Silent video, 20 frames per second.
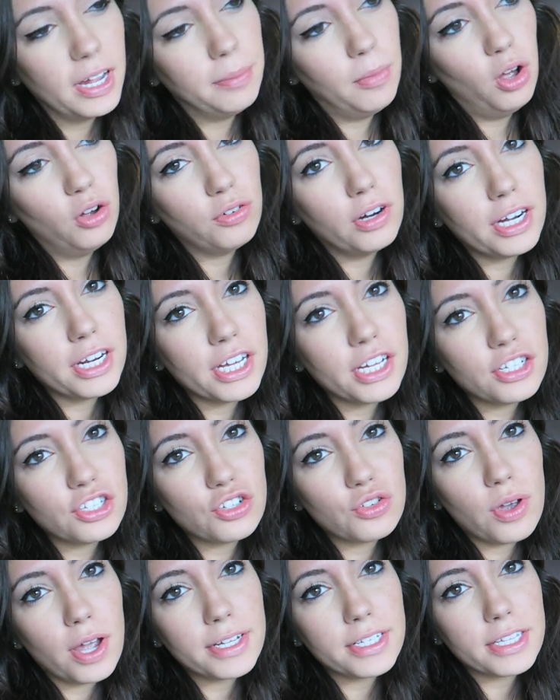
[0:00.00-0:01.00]
I am all ready
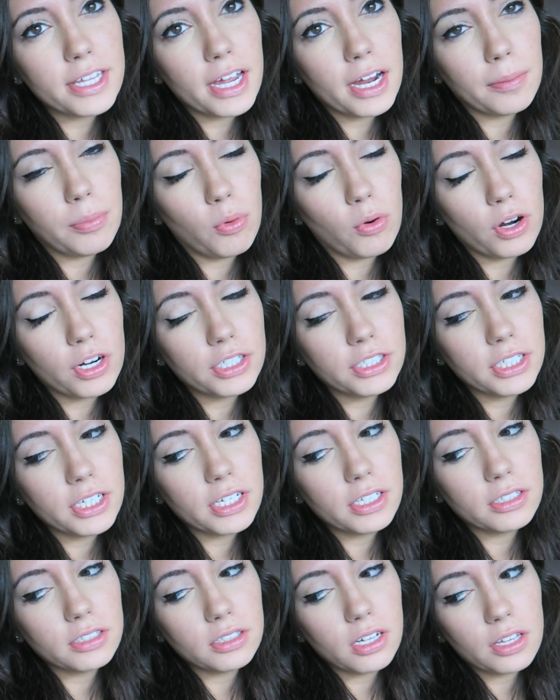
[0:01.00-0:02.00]
to head to the airport
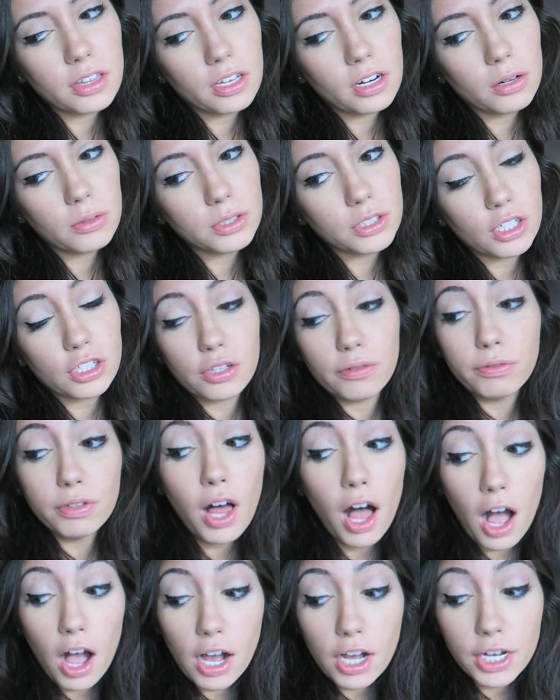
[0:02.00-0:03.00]
and I thought I would start the
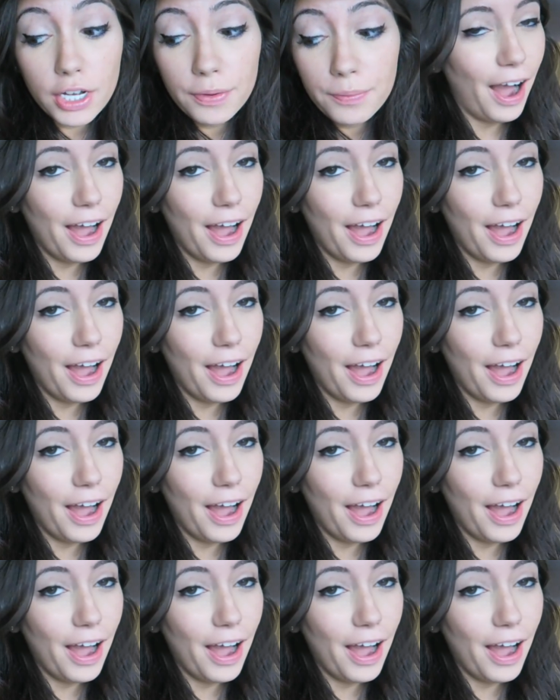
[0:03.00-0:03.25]
vlog.